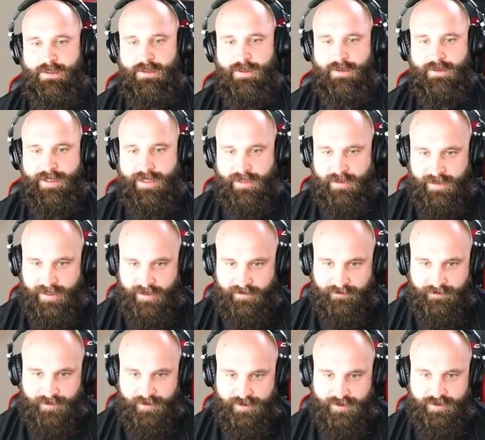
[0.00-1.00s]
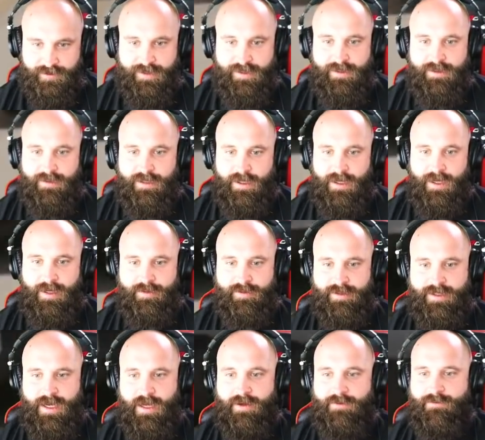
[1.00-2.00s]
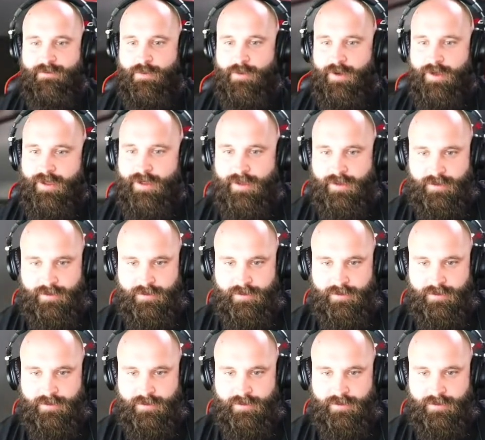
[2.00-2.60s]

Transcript: Okay, lane filtering out in California.